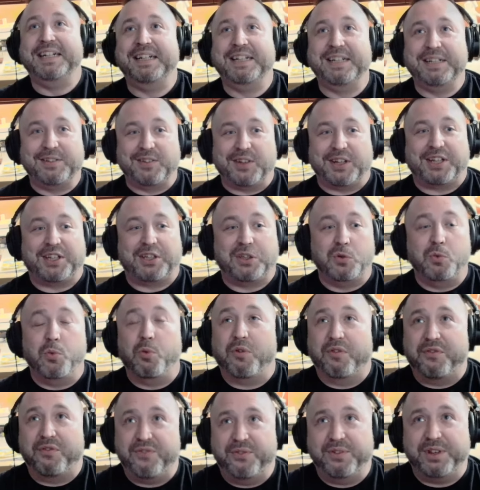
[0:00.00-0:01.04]
Like, you will,
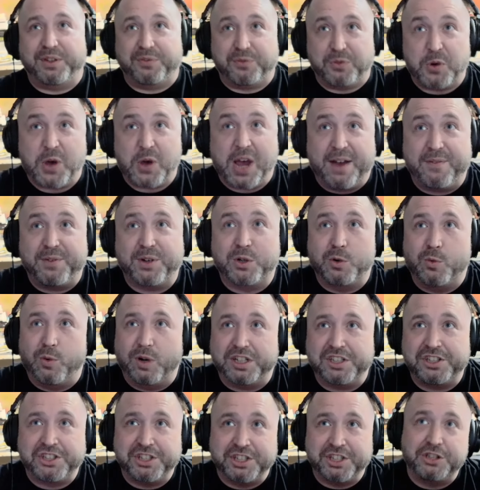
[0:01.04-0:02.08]
if you have a
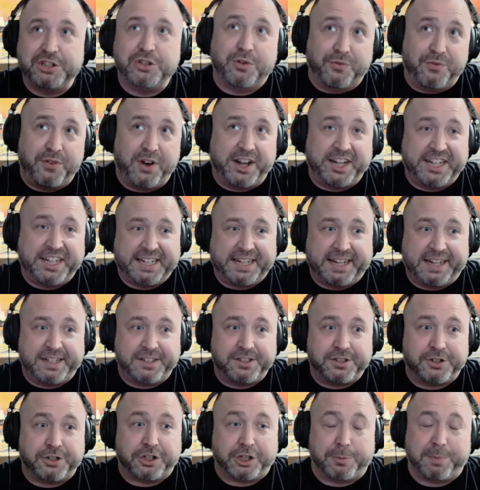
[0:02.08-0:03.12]
question, you'll find an answer.
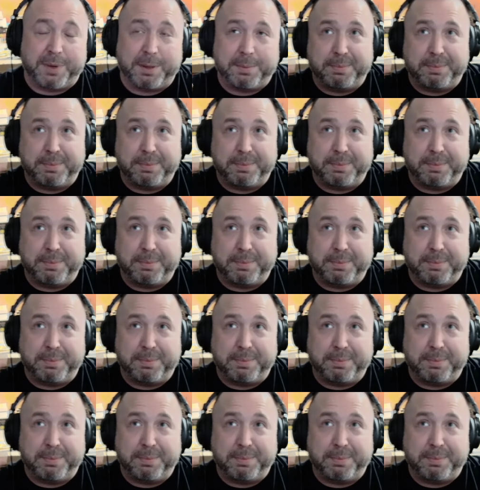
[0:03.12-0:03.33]
You may